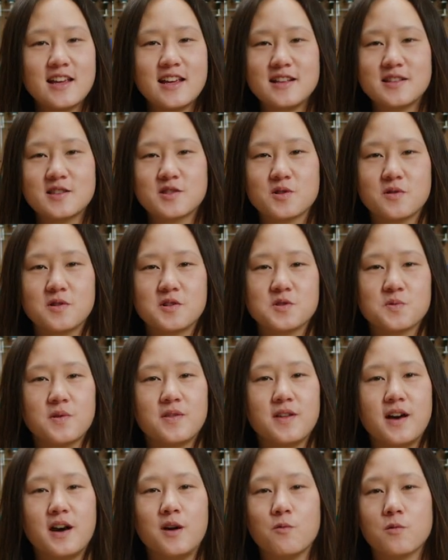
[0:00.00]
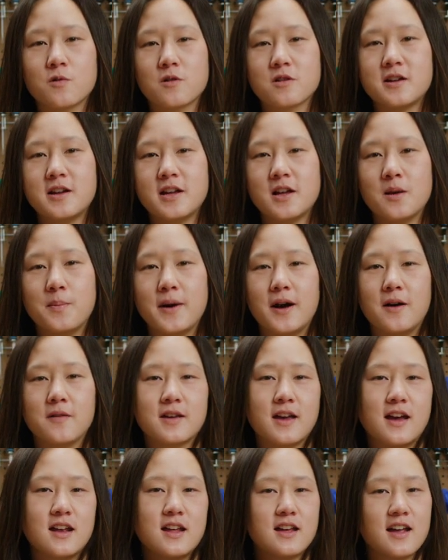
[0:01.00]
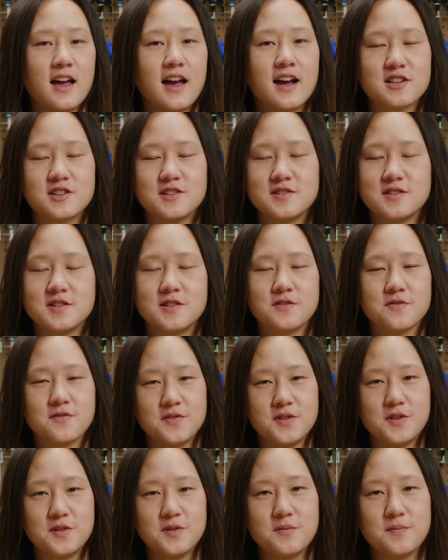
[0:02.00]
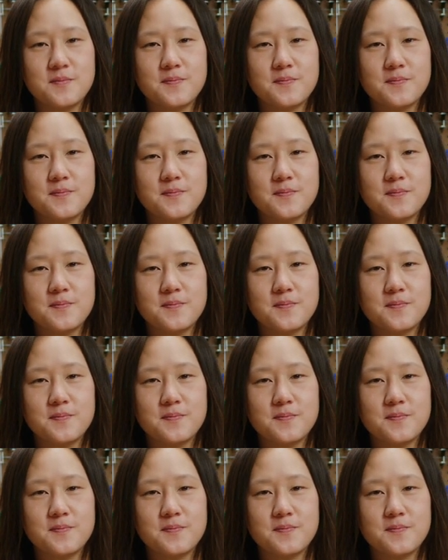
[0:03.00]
heat source without worrying about getting ashes in your food.